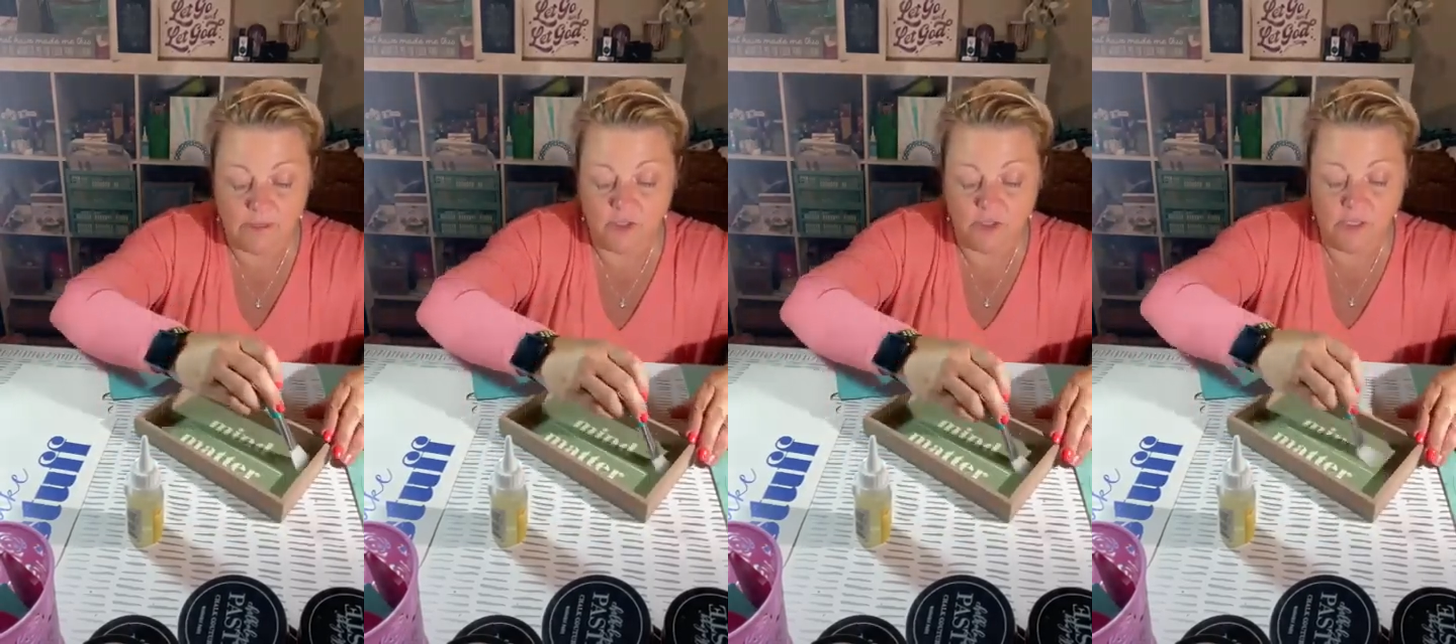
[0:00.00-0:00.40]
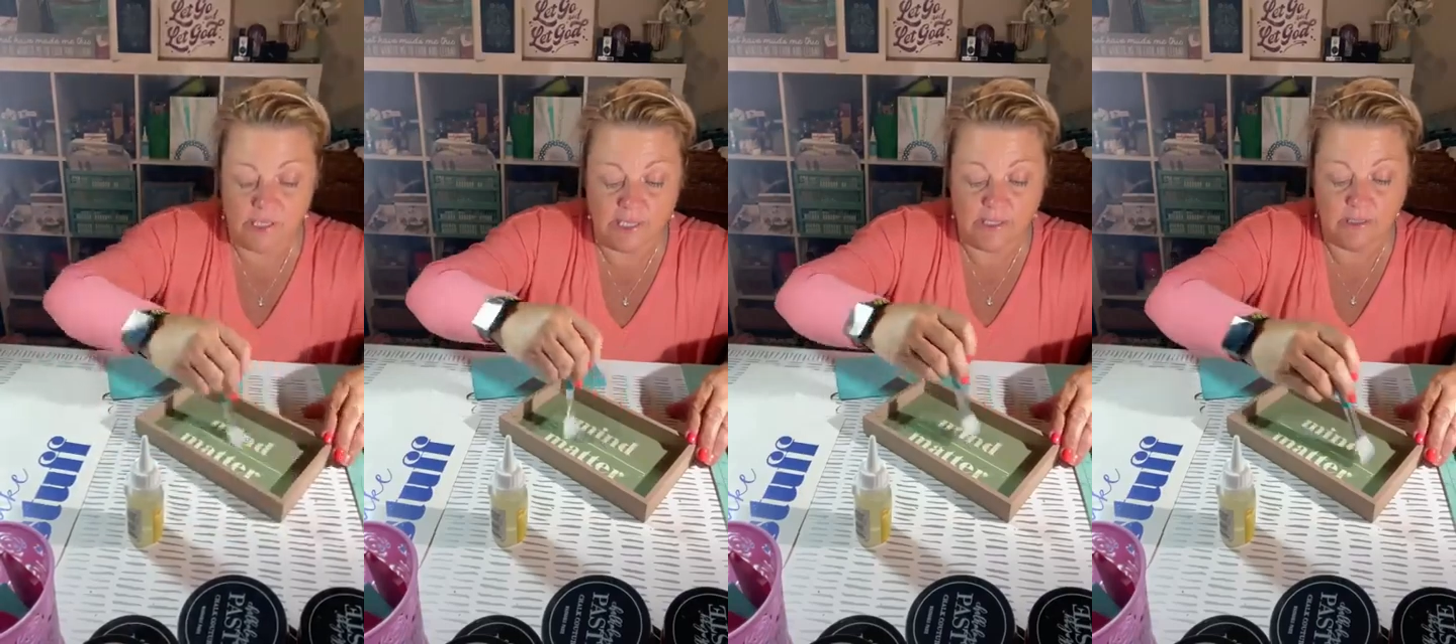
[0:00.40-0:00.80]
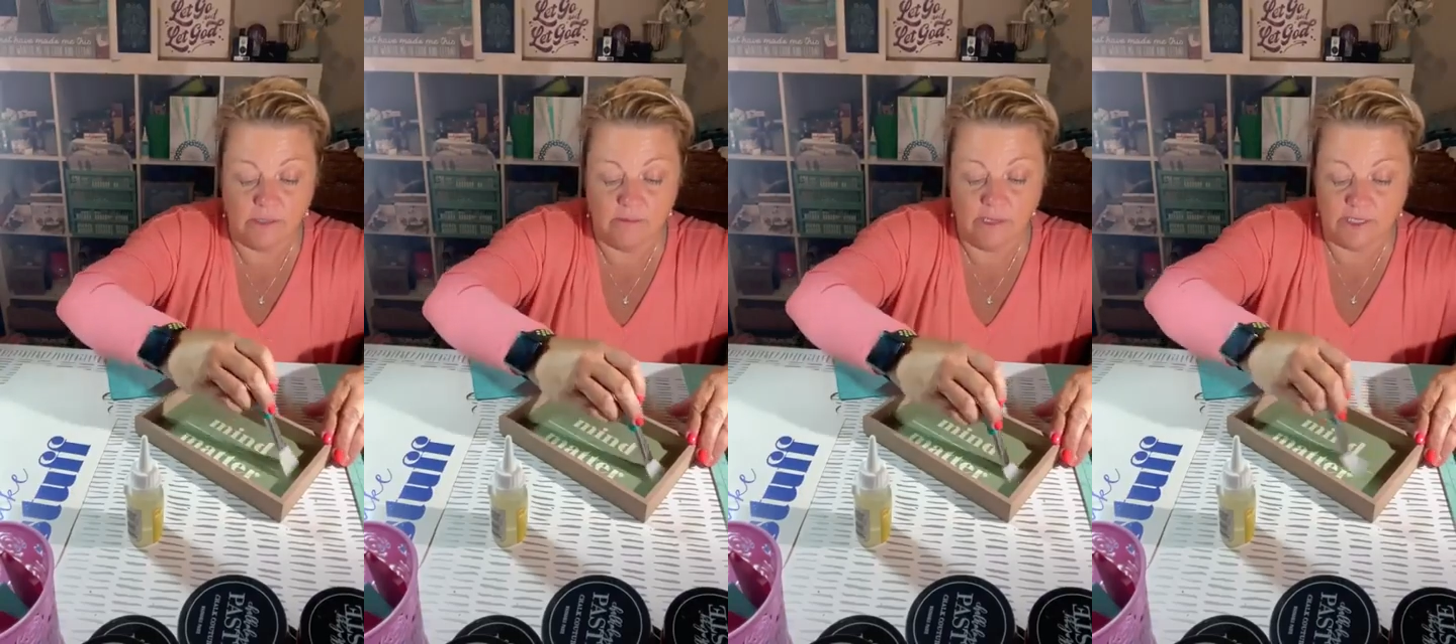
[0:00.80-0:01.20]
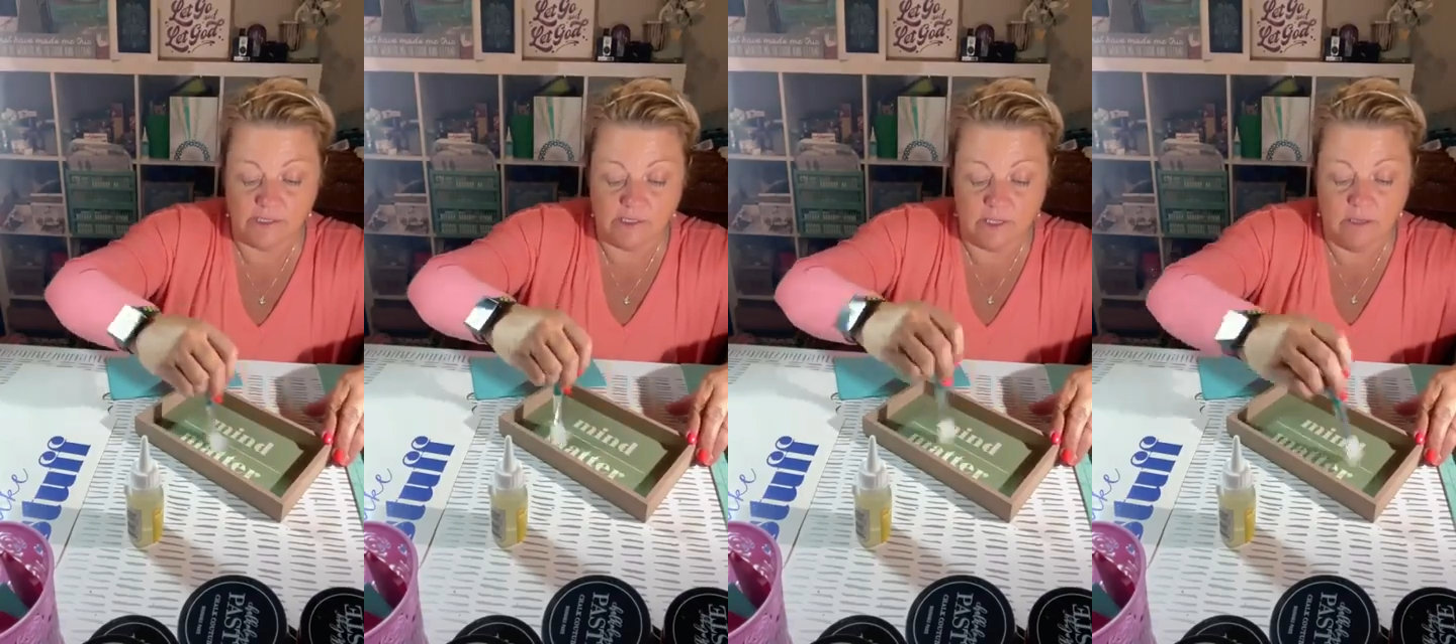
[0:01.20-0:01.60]
it should lay
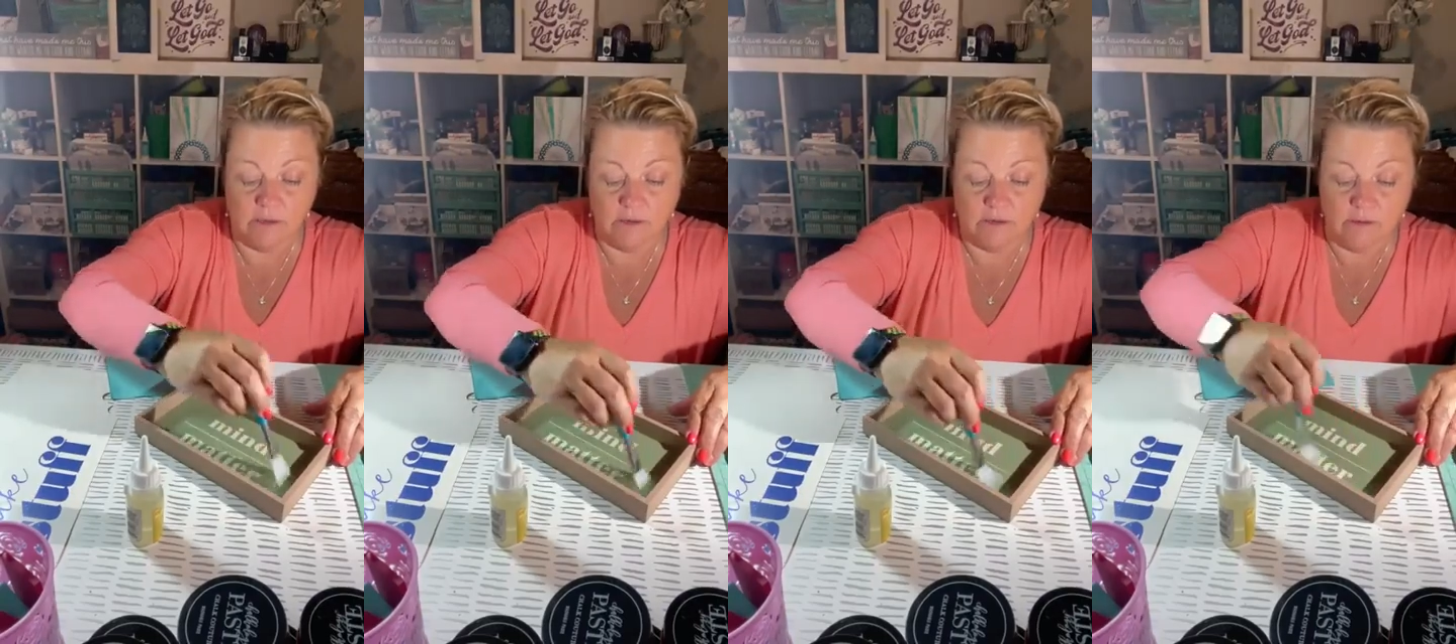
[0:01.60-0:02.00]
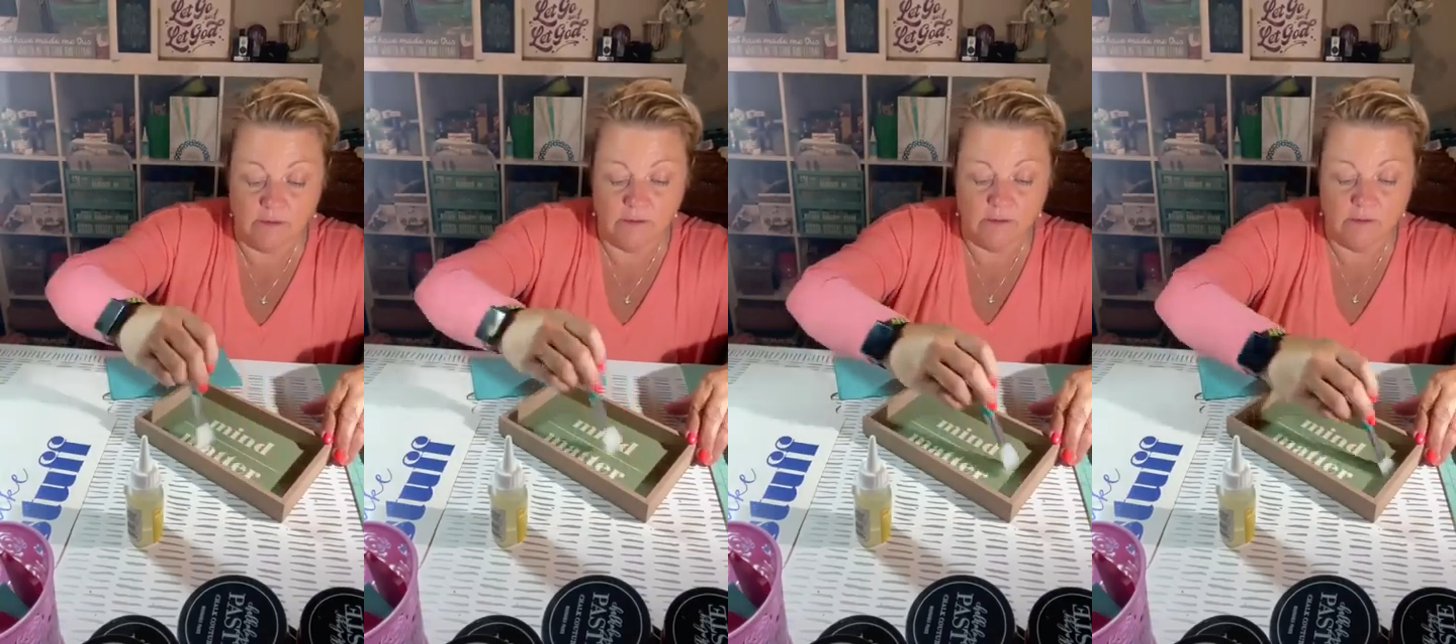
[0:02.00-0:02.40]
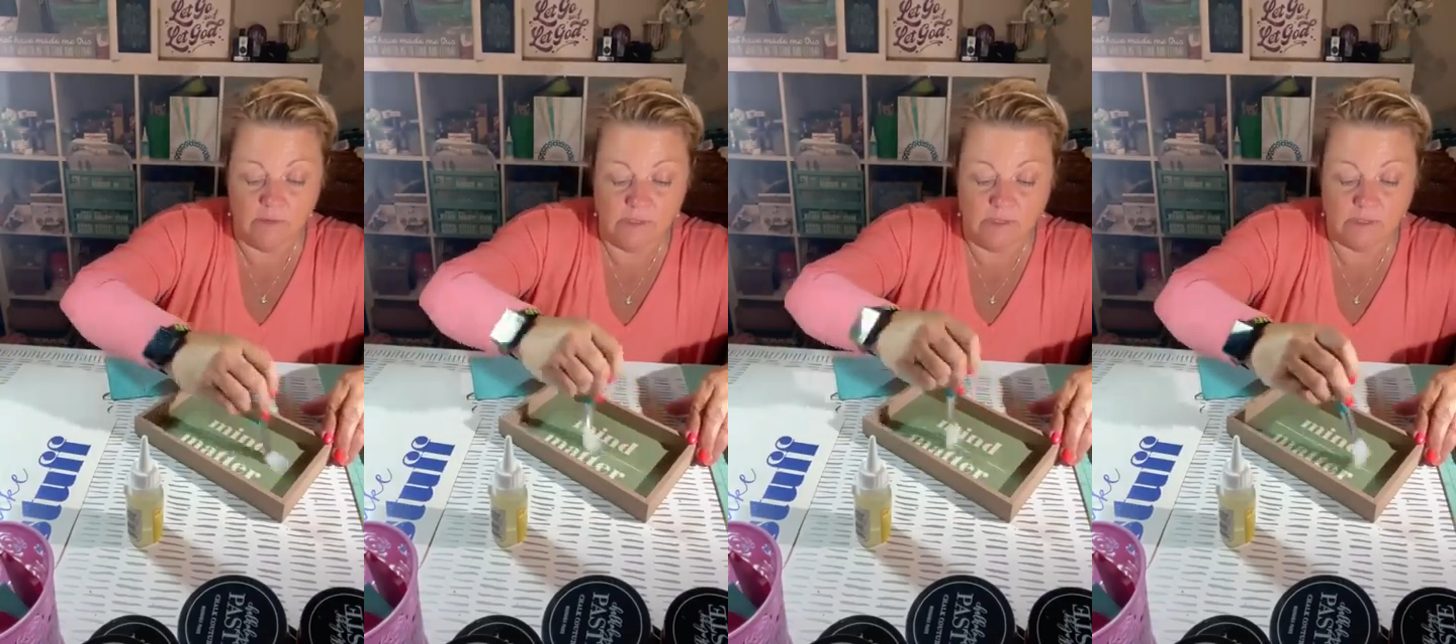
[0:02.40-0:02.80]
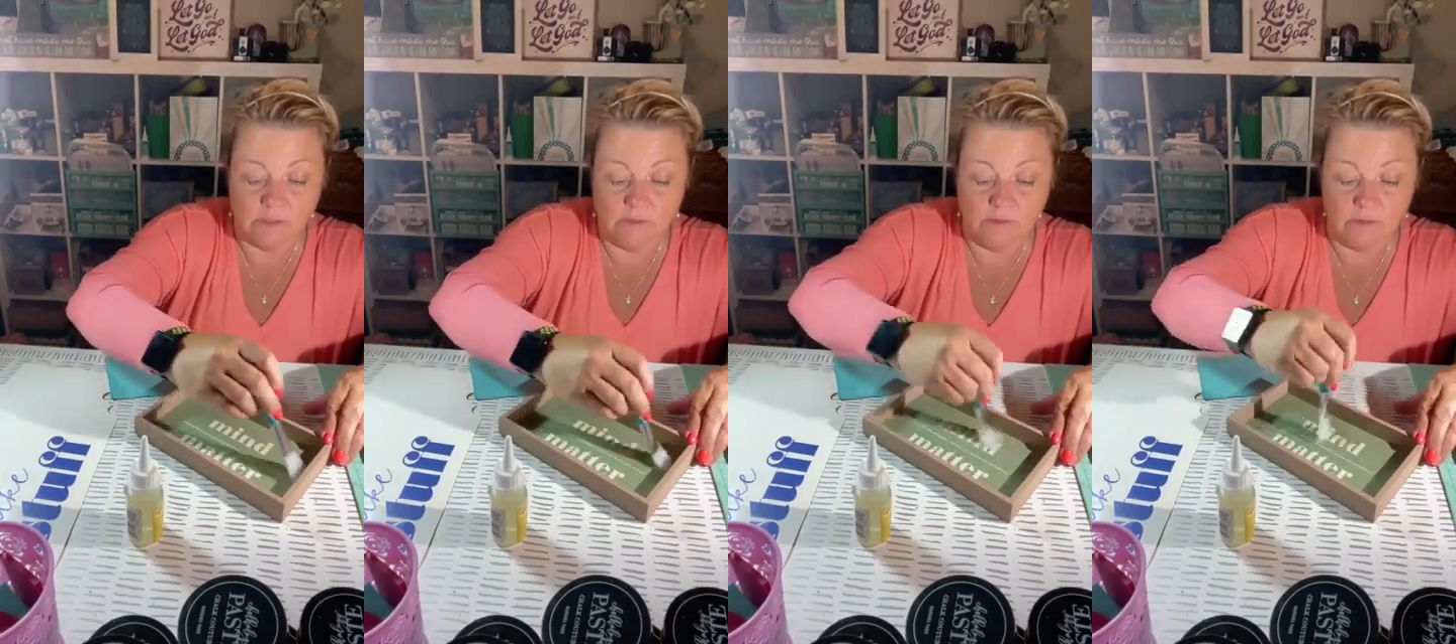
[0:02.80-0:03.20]
nicely with
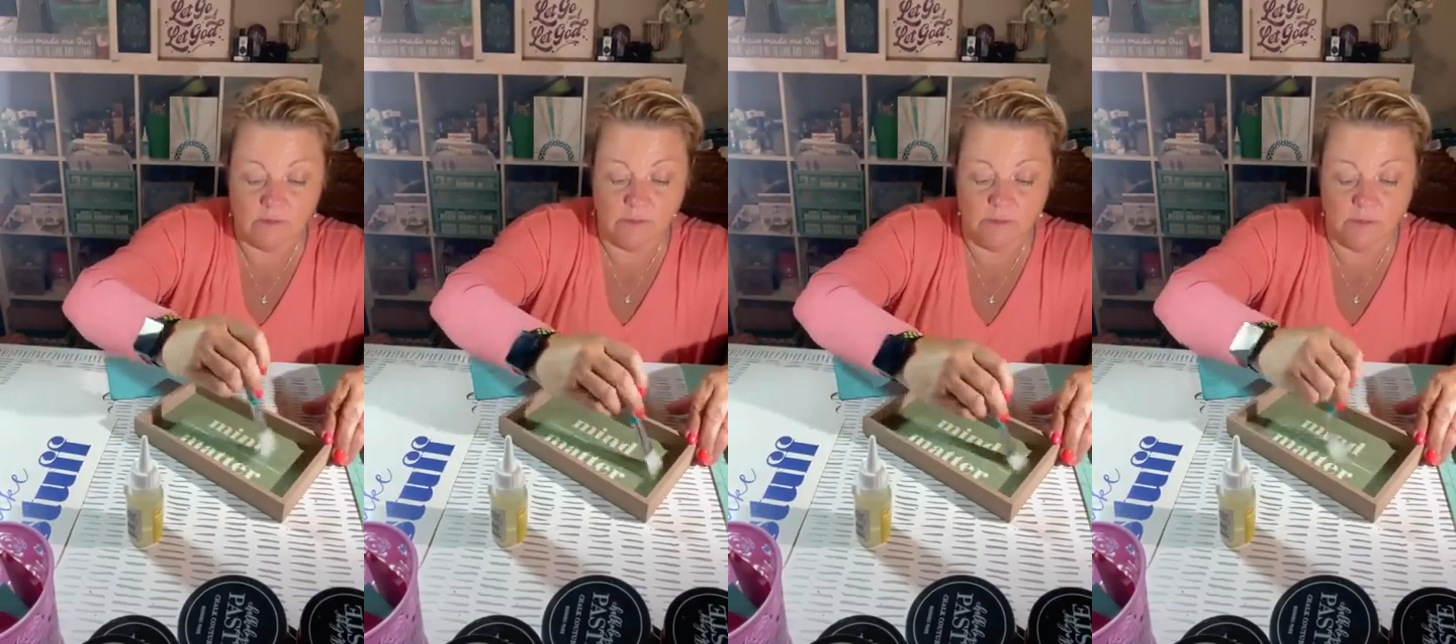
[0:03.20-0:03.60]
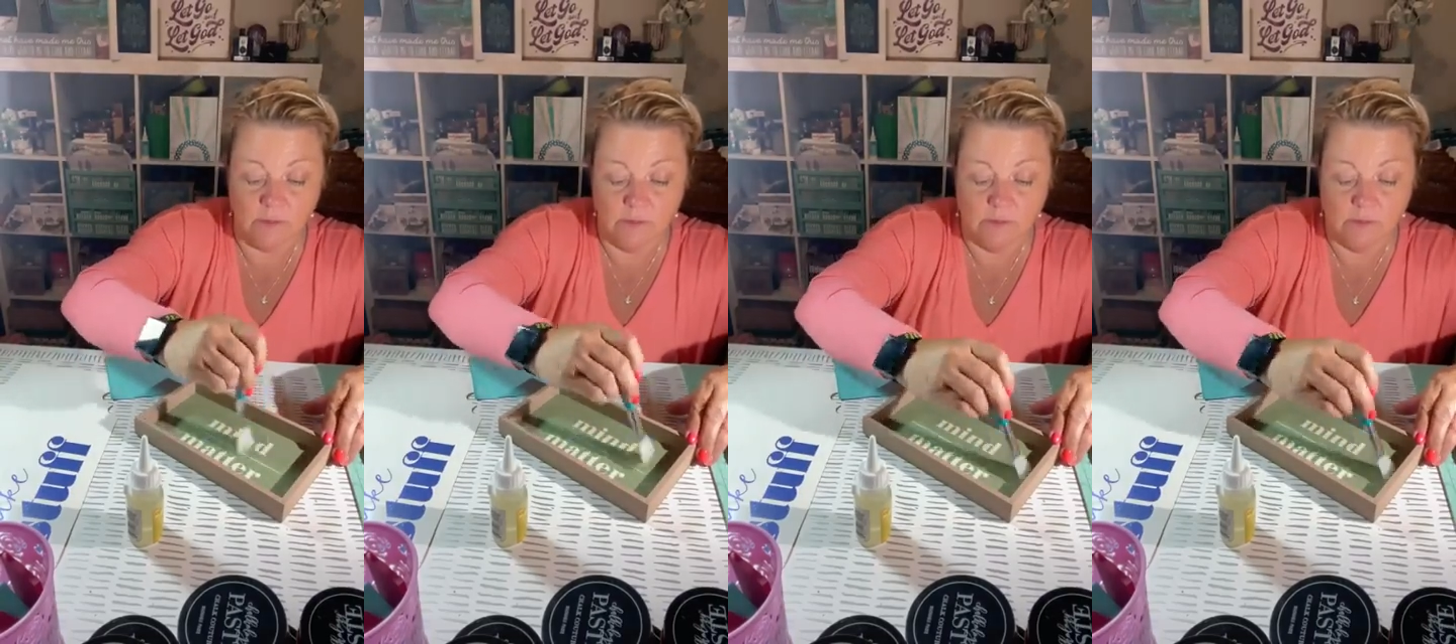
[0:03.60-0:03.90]
this glue.